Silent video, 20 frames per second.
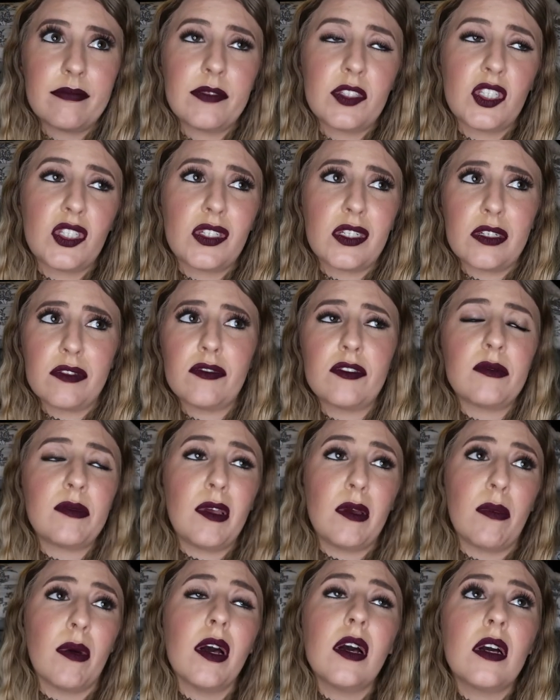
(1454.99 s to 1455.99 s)
it's tough to
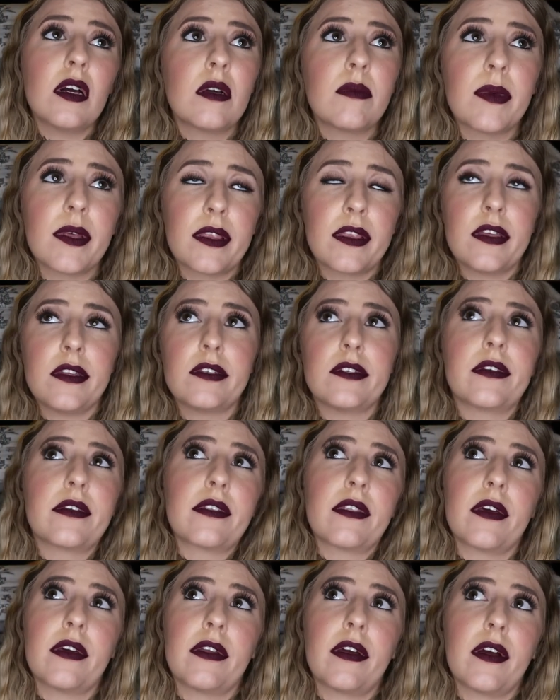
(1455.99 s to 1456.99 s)
be a bug, but they
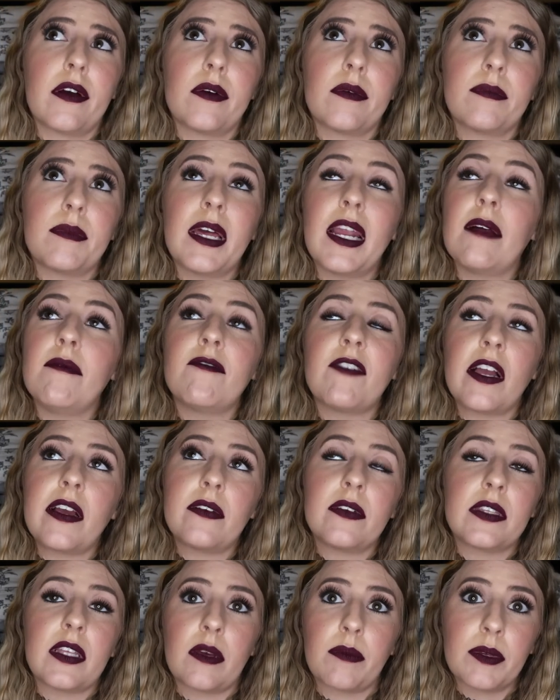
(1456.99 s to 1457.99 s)
took that out. But I'm fine
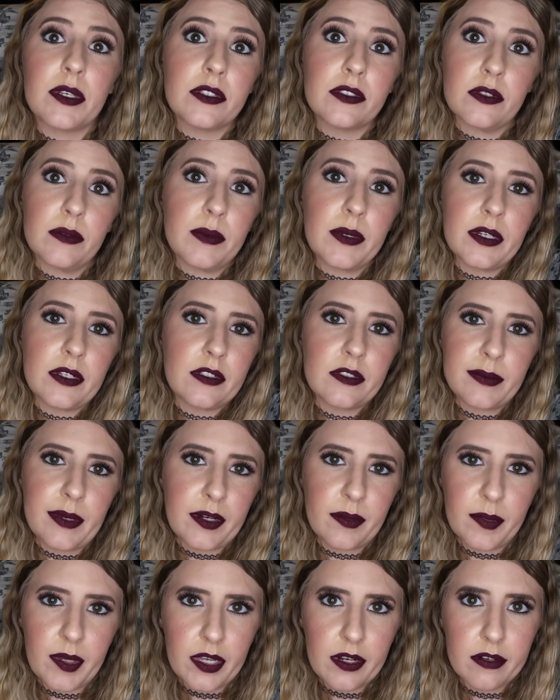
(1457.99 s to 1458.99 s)
with that because they're putting
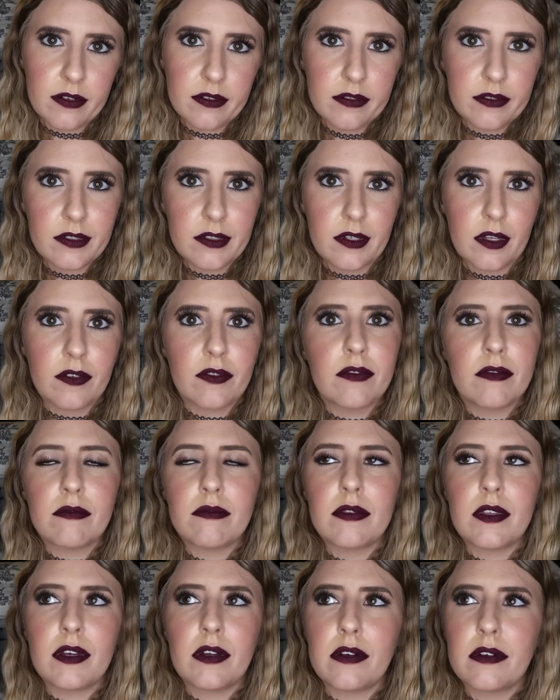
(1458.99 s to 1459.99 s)
Spider-Man stuff
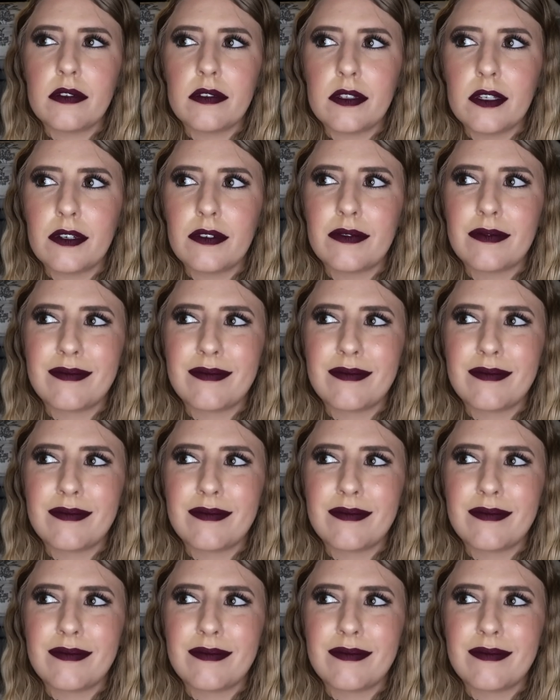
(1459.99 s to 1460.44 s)
there, so.